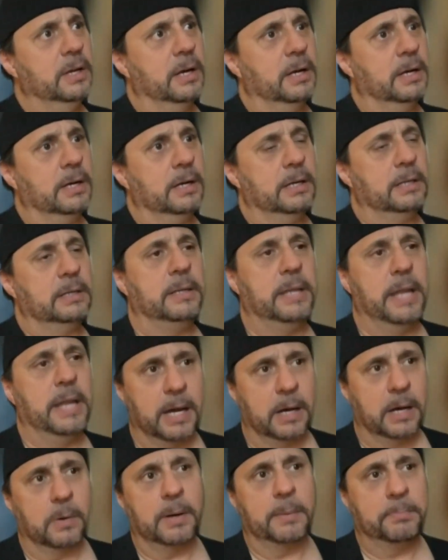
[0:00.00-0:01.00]

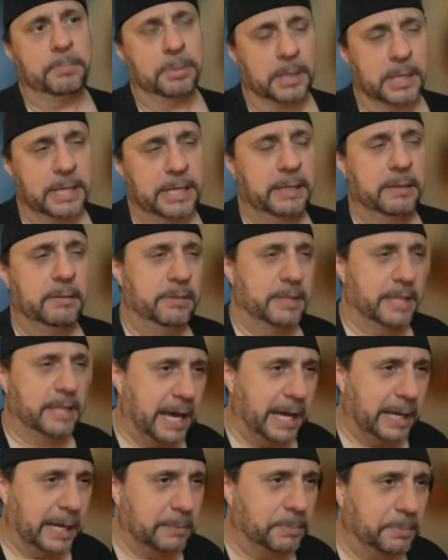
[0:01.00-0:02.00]
Now I'm playing
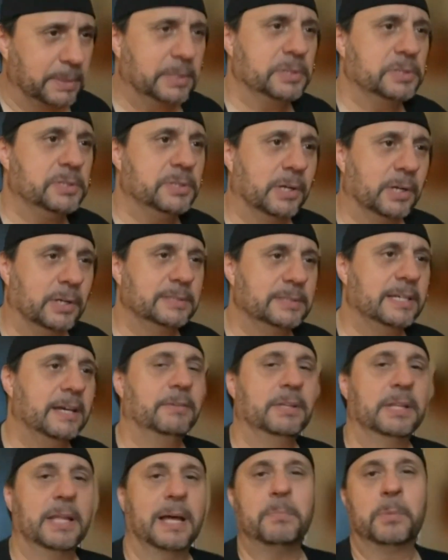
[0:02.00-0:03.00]
that, but the songs
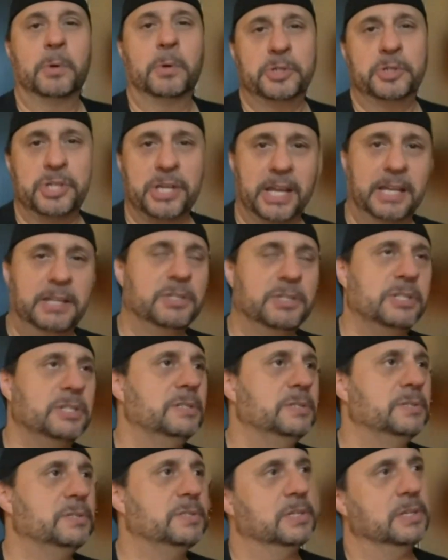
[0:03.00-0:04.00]
have a lot more
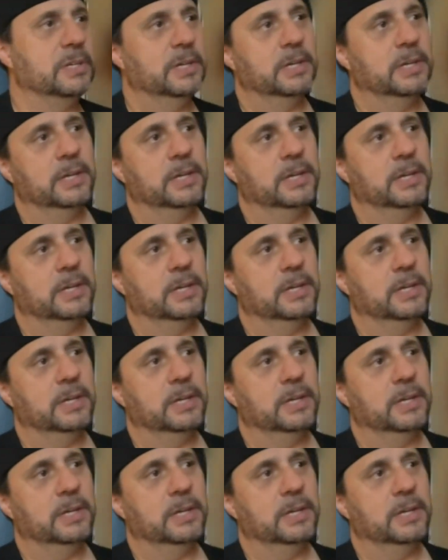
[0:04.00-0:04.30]
changes.